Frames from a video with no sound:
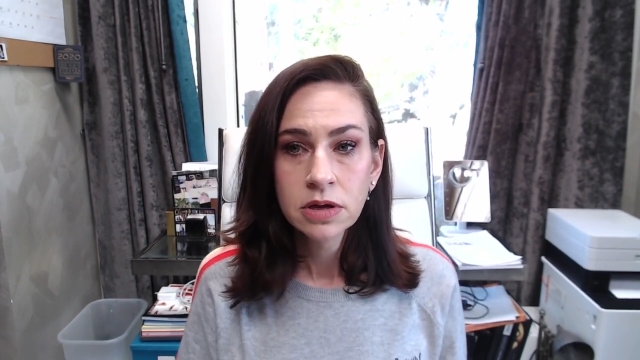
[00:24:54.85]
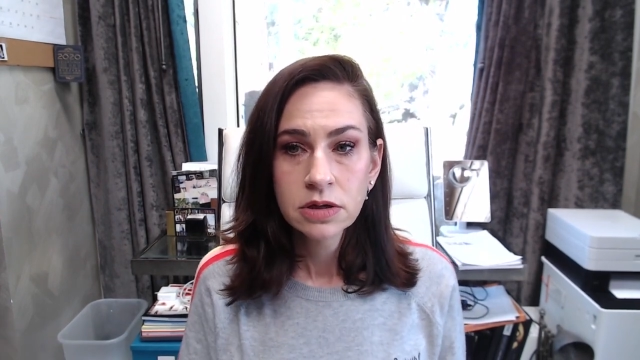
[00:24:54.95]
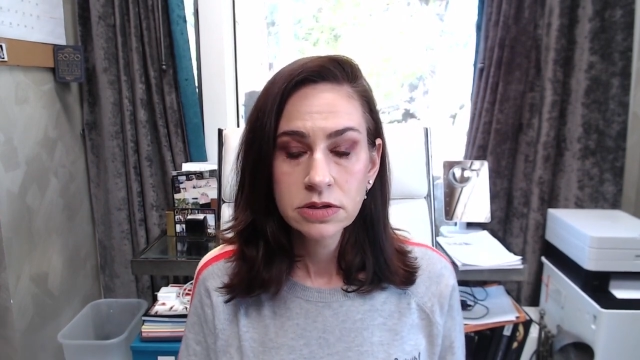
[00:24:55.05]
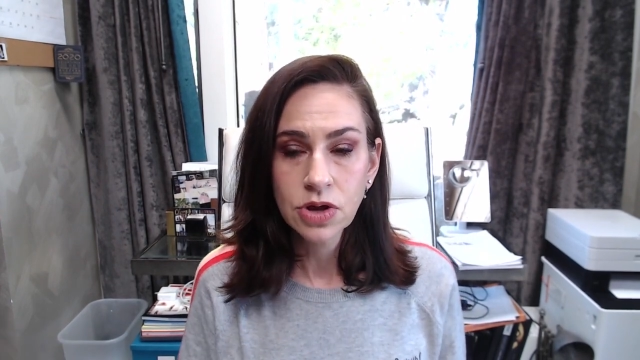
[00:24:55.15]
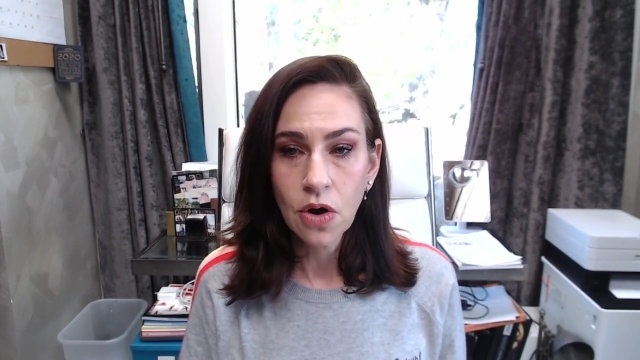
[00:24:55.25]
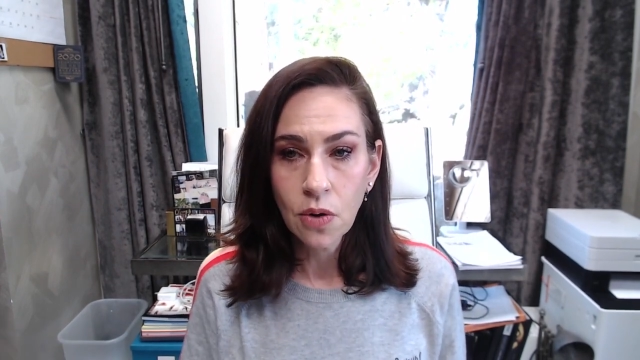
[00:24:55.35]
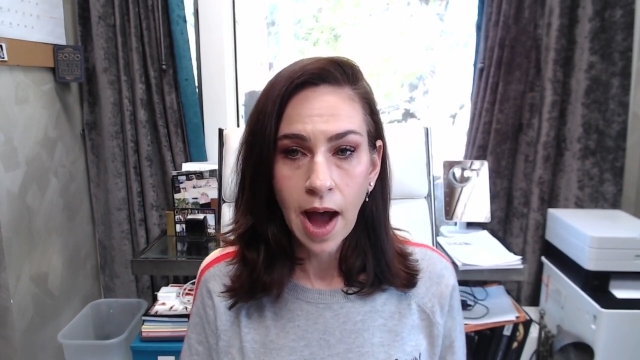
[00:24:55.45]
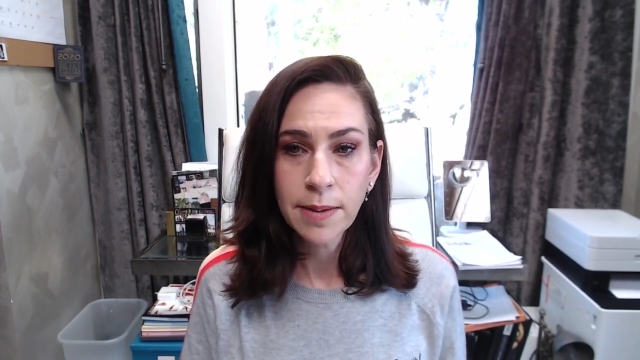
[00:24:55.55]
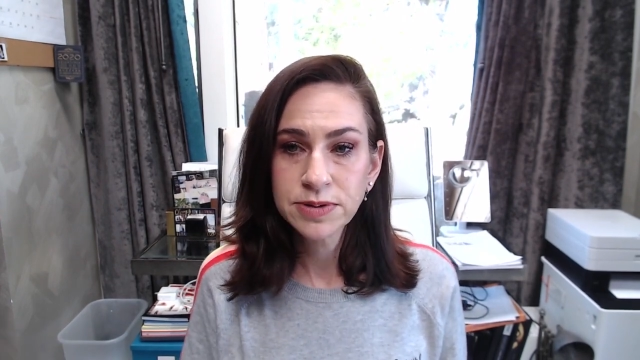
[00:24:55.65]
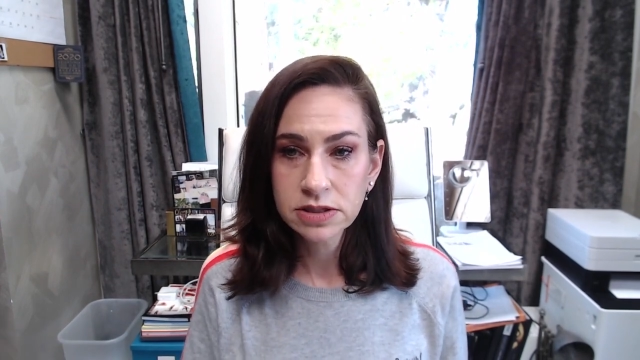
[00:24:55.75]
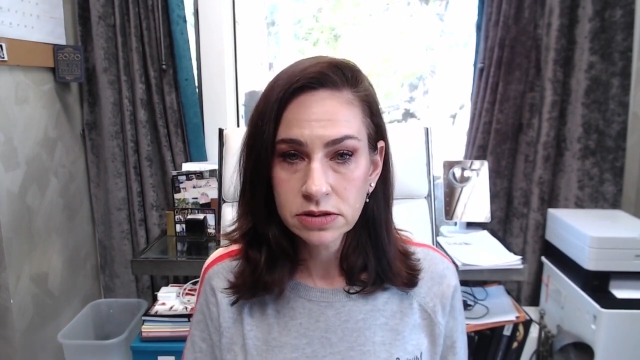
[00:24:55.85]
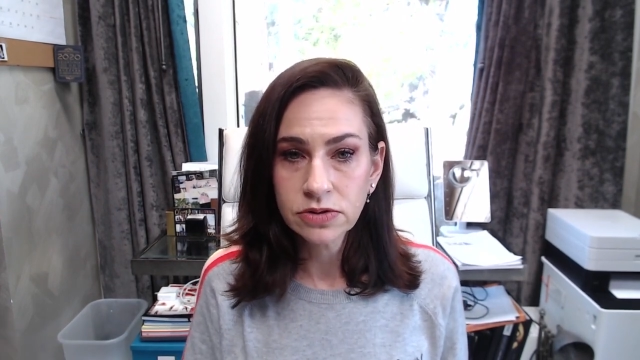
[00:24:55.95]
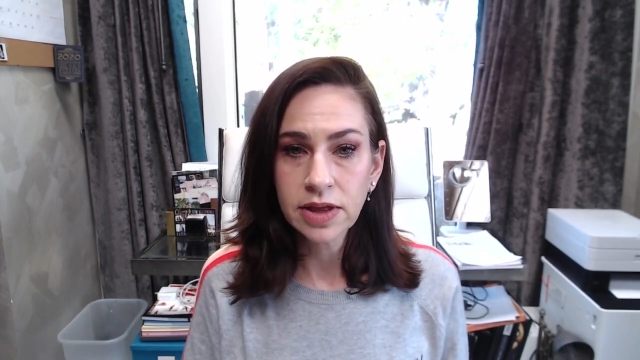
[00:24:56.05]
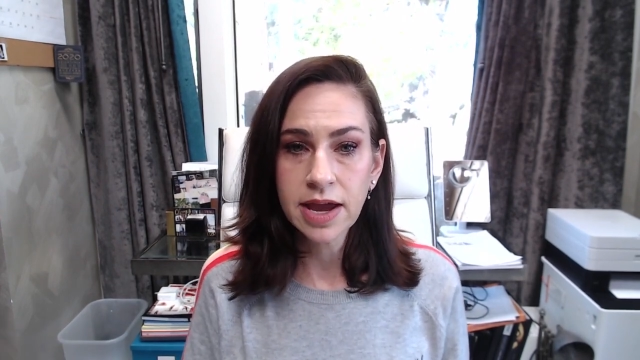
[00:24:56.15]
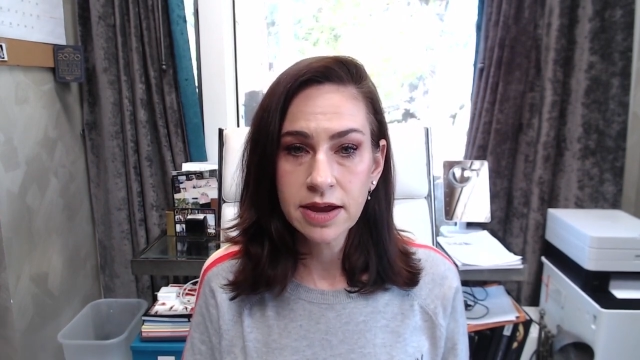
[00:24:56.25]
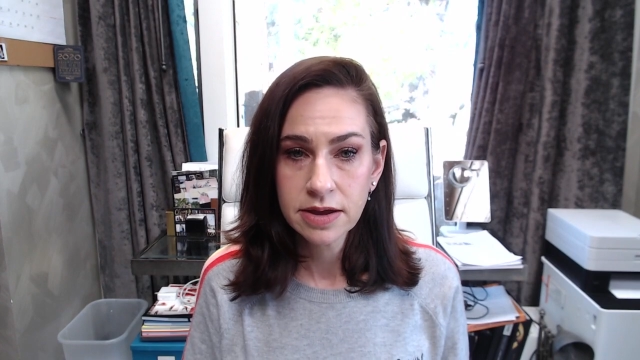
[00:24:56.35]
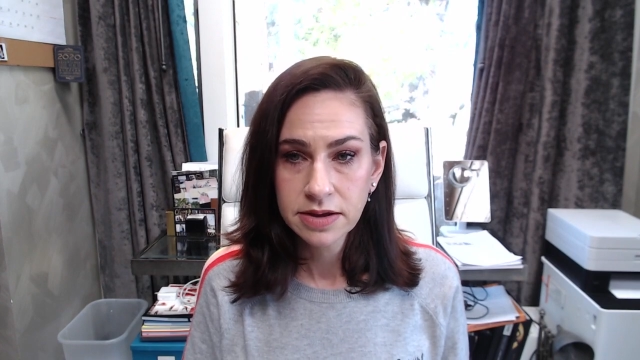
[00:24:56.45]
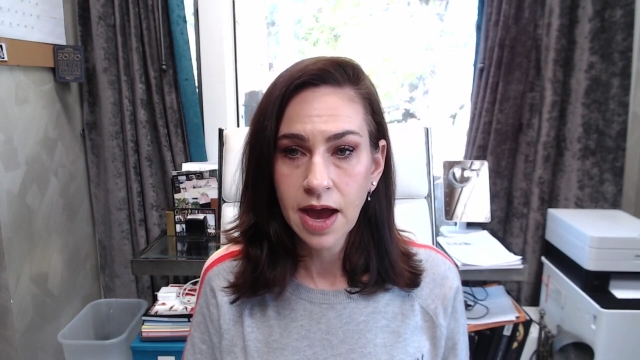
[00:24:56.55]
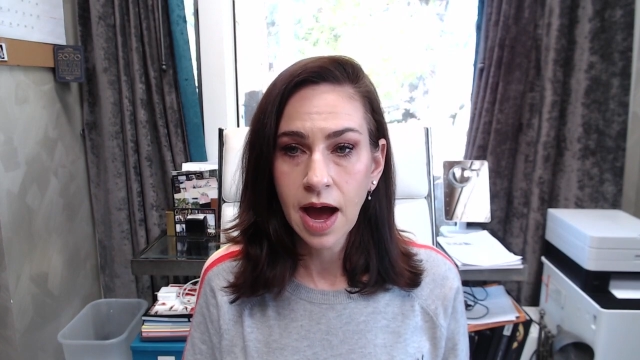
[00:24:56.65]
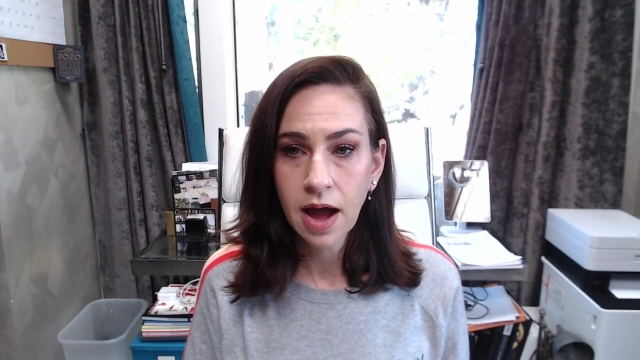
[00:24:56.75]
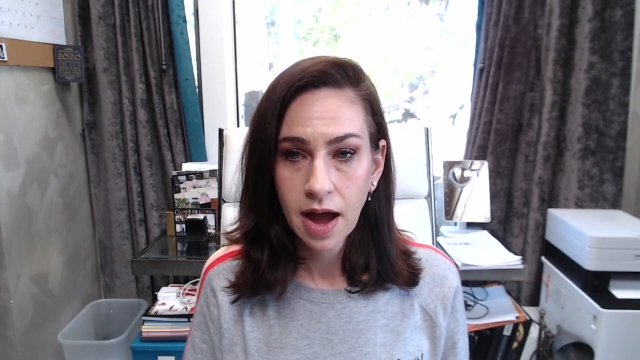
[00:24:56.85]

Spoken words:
So absolutely, yeah,